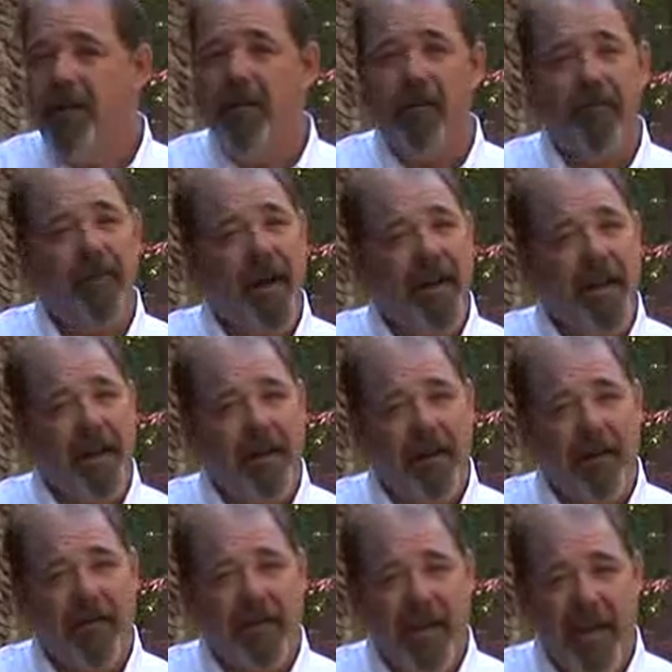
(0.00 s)
You'll find out
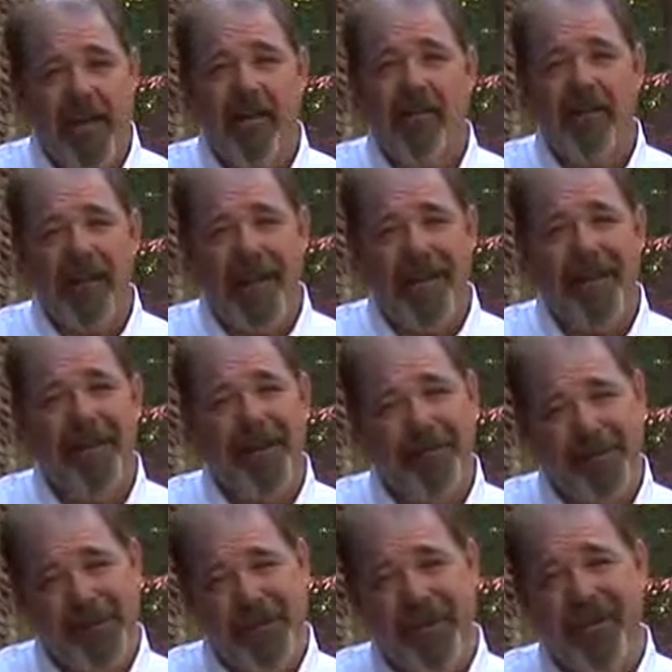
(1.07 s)
all the technical data that
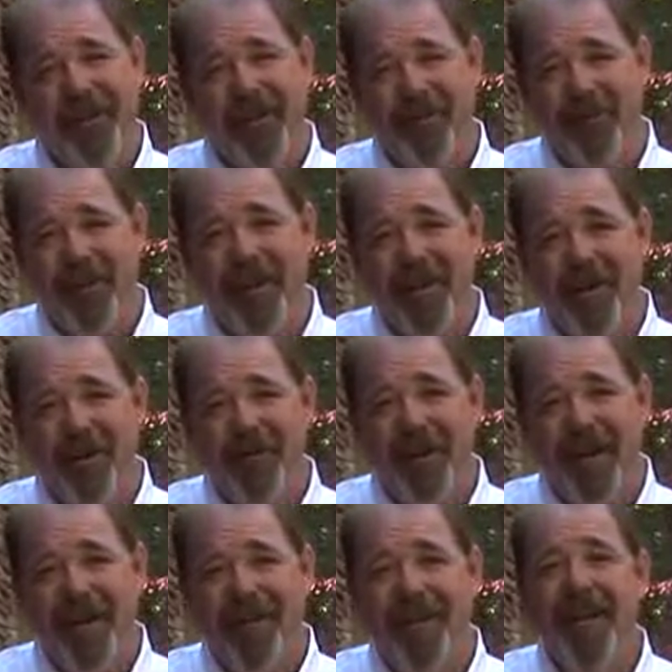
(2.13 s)
I'm sure you're going to want to know
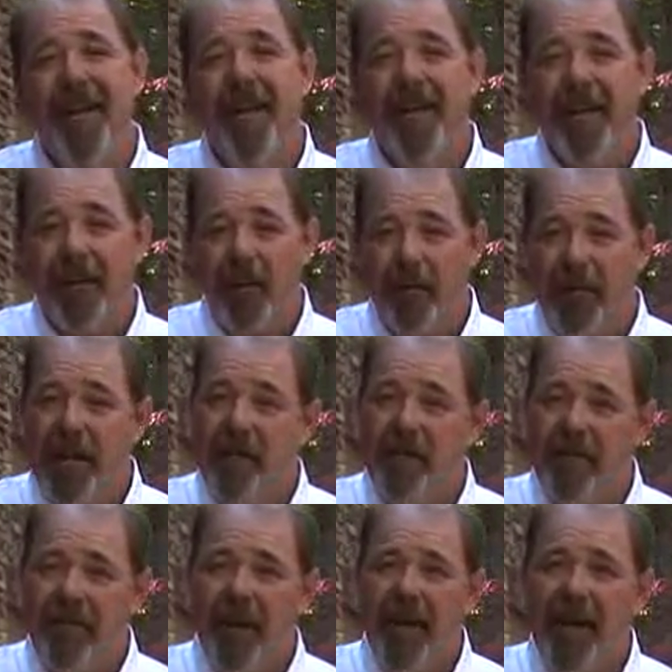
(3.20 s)
about. You'll be able to
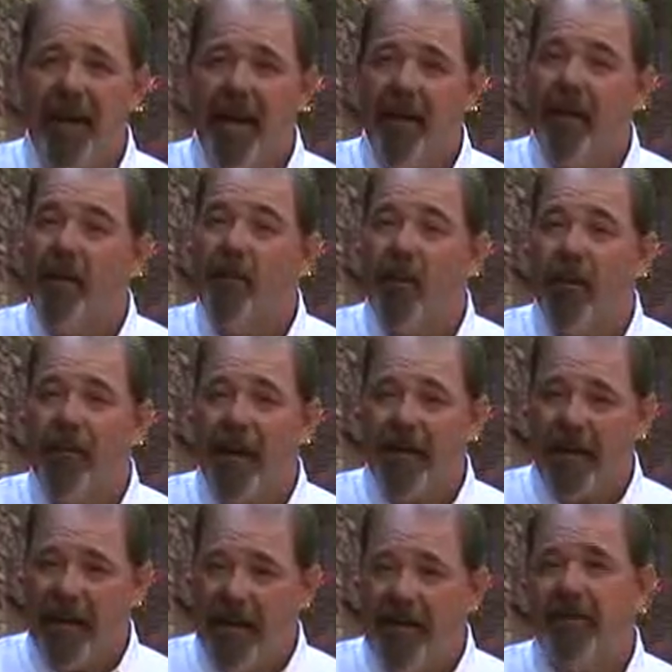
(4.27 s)
find out a little more about
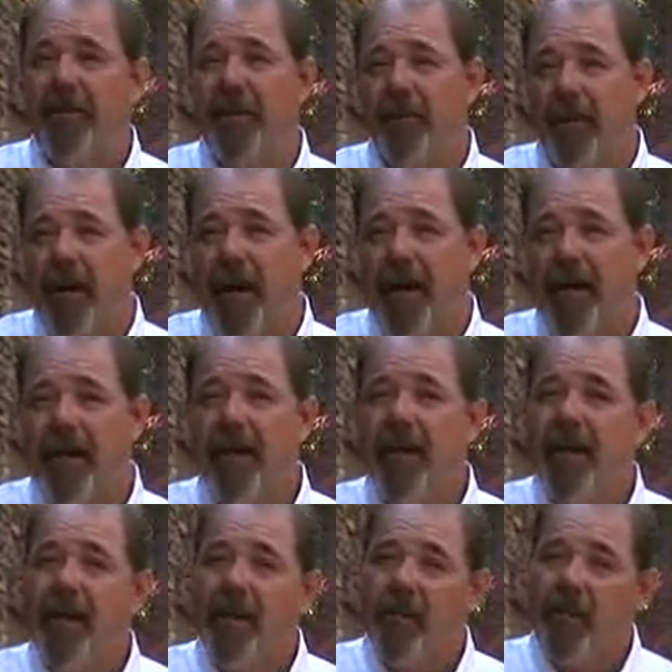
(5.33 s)
the history of Brock.
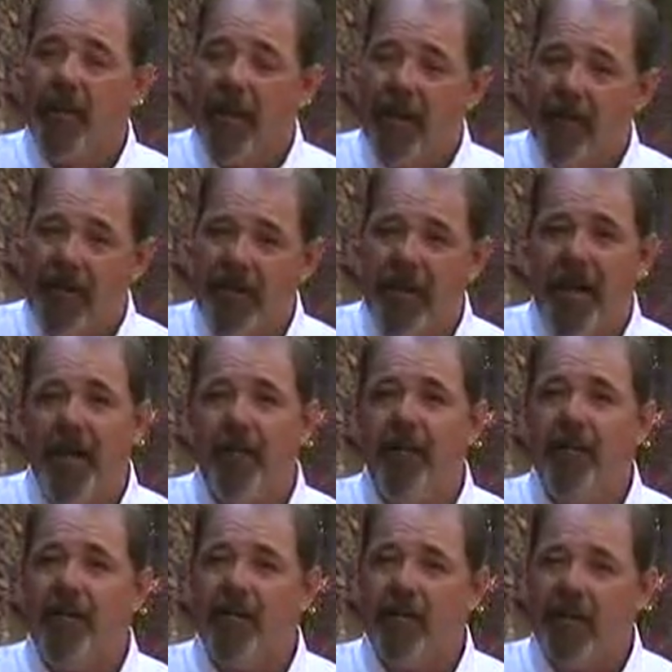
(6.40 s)
We'll give you
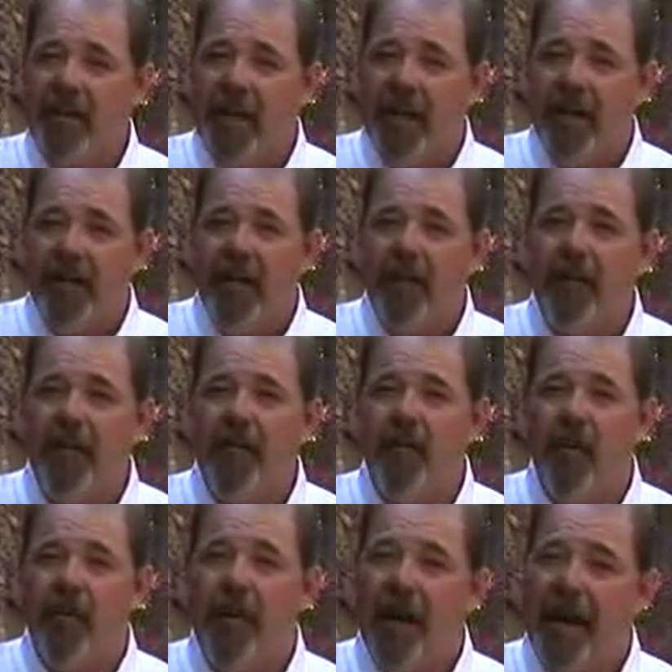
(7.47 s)
samples. We'll tell you a little bit
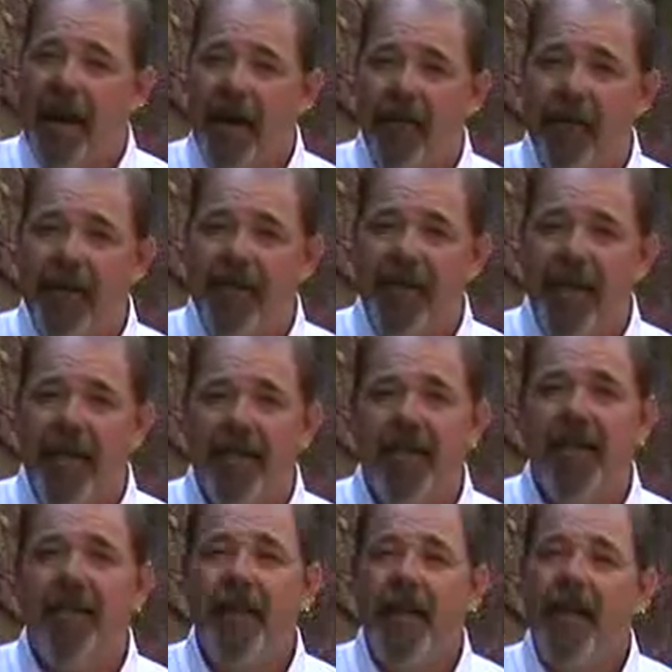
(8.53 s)
more about how to reach us.
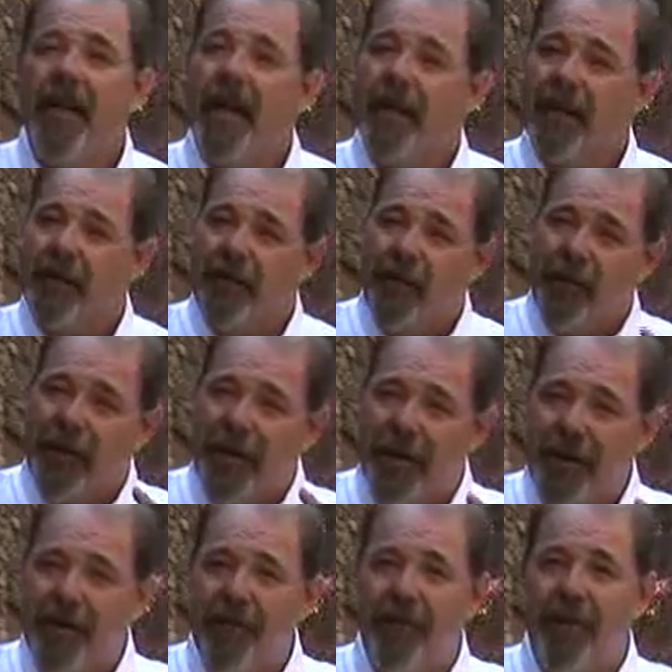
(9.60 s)
I look forward to
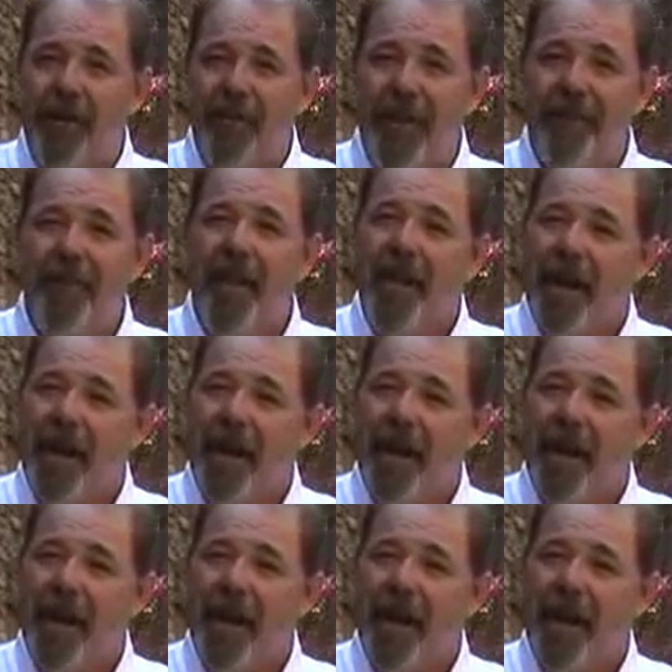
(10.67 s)
hearing from you.